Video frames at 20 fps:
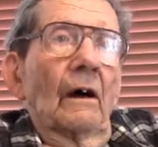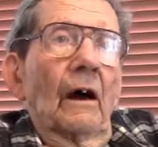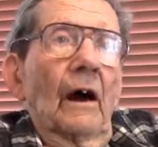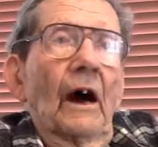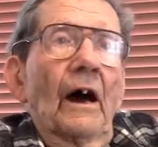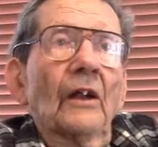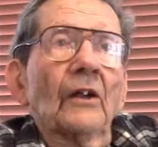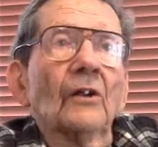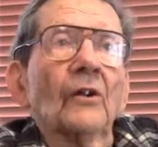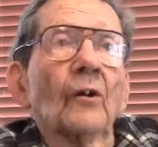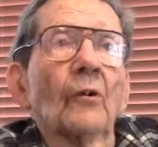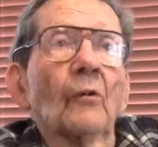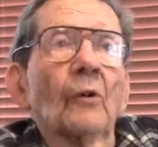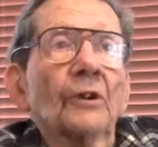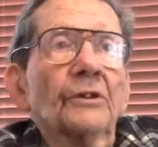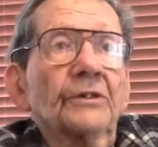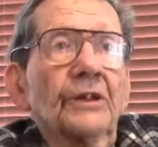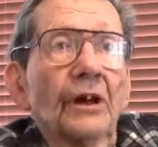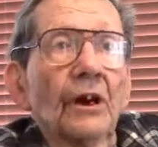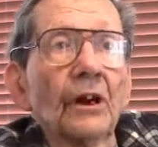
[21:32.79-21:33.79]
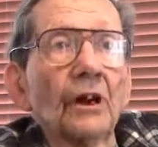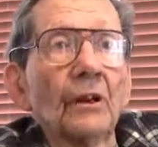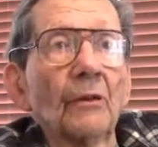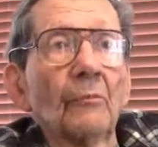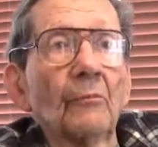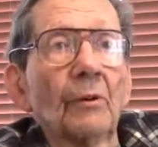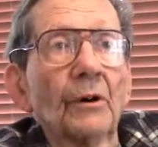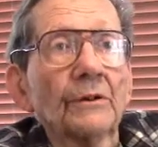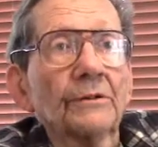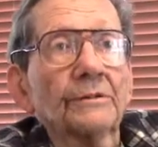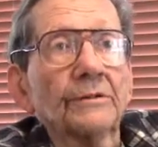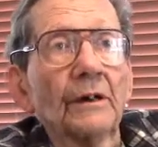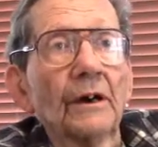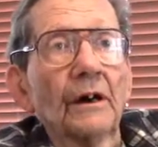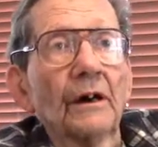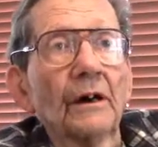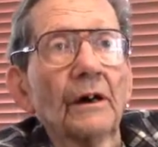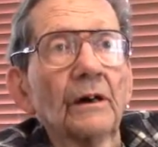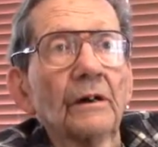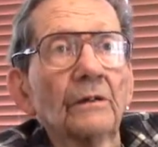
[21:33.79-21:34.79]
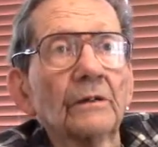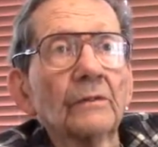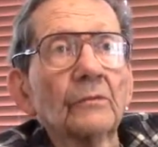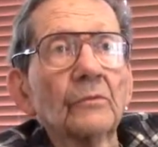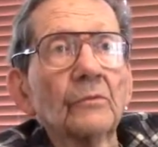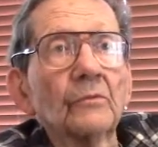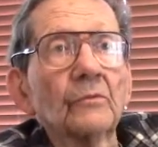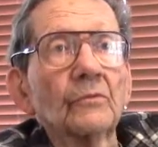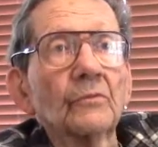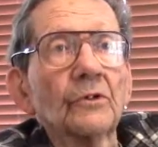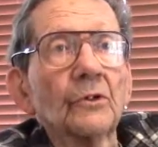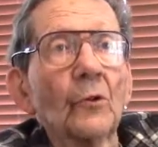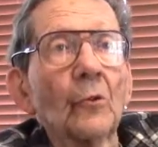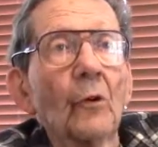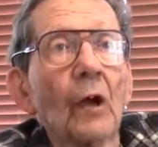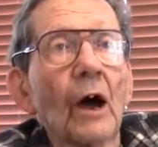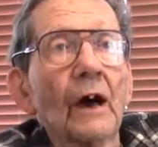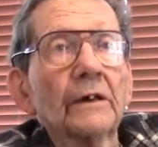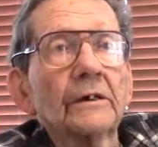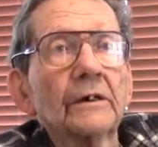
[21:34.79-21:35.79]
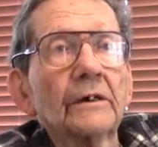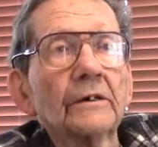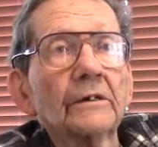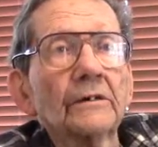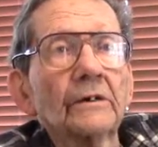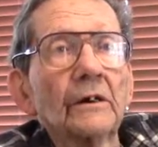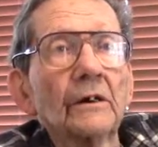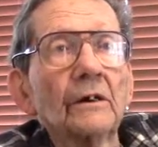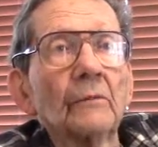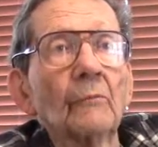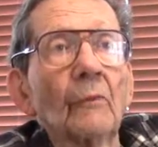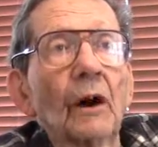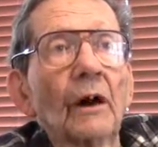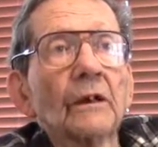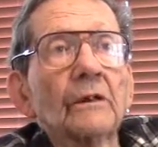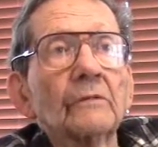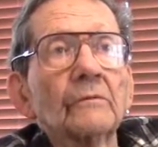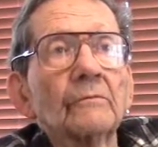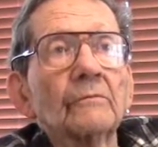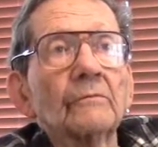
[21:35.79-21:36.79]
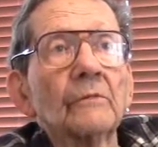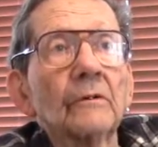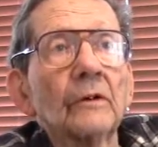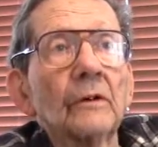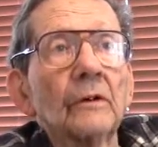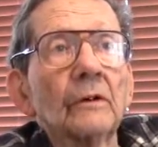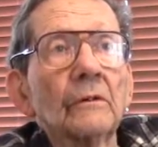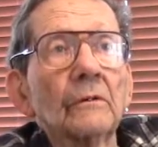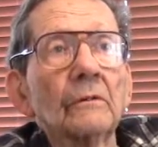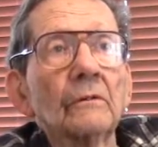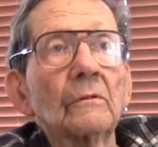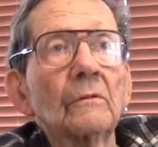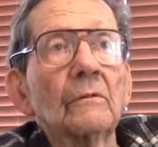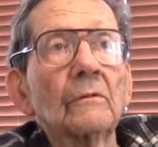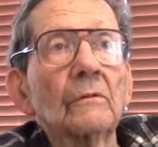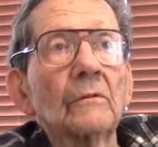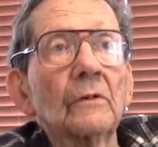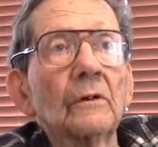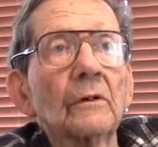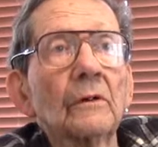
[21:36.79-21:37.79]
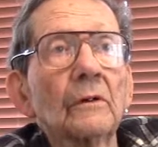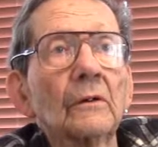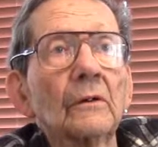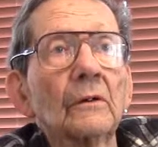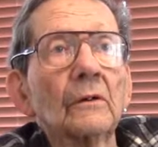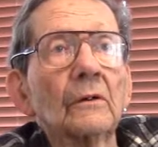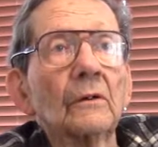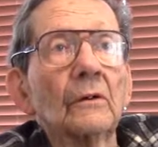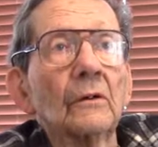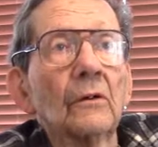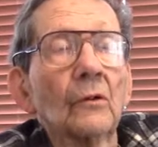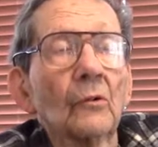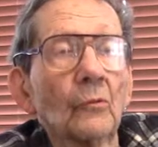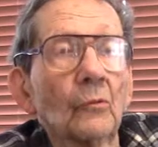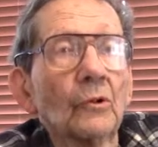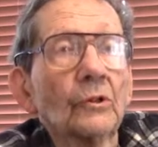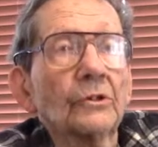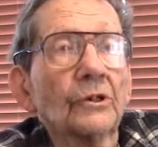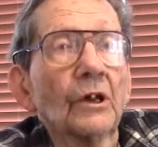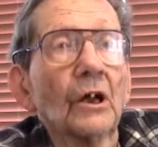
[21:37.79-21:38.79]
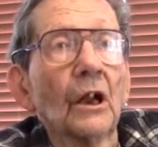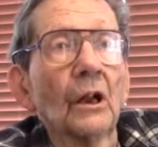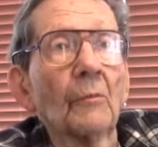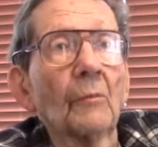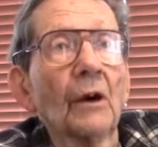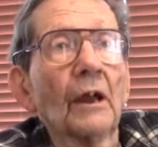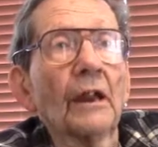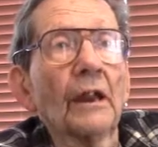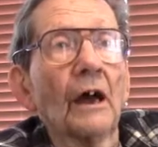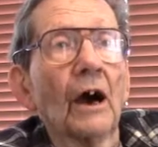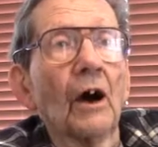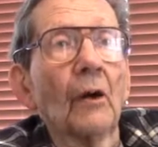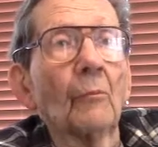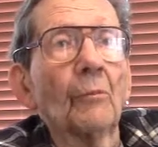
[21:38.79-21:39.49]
I don't know what killed him, but the rocket might have would kill him anyhow.